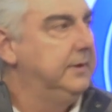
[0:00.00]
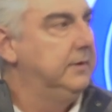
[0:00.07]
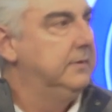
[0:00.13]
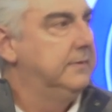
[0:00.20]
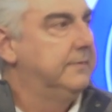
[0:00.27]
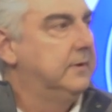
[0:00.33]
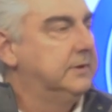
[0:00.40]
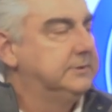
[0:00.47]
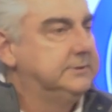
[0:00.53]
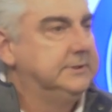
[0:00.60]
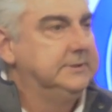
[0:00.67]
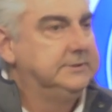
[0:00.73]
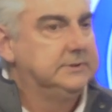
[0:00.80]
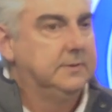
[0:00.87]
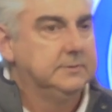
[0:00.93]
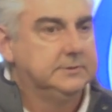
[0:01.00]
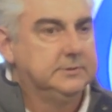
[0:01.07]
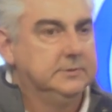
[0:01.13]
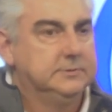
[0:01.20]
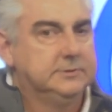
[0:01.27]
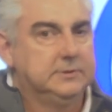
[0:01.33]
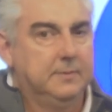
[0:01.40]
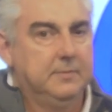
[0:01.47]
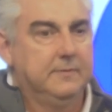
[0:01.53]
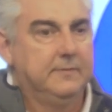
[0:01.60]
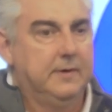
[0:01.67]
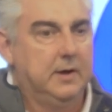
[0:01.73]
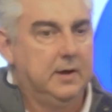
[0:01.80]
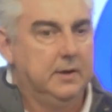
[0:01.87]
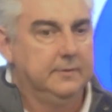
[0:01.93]
university to some of
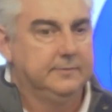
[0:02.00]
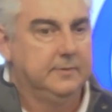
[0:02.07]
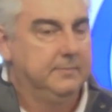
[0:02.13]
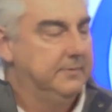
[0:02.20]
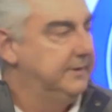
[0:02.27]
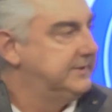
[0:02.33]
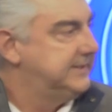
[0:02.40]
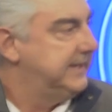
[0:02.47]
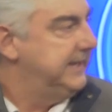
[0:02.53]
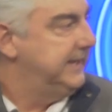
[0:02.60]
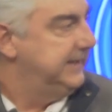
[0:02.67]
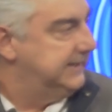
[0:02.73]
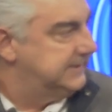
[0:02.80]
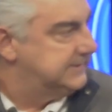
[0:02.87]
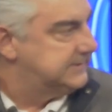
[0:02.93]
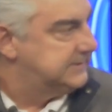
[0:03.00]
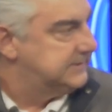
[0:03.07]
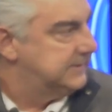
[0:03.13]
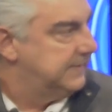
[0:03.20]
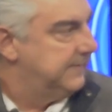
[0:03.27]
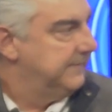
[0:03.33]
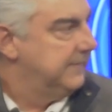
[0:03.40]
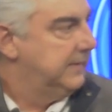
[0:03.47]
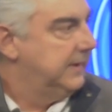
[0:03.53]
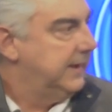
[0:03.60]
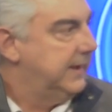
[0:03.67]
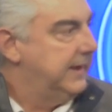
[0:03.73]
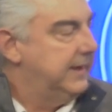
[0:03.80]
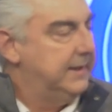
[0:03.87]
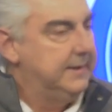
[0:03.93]
uh, some of the teens
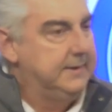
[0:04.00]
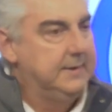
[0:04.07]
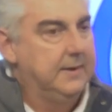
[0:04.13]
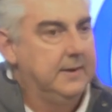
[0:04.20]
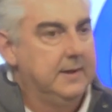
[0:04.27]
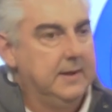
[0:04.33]
and uh,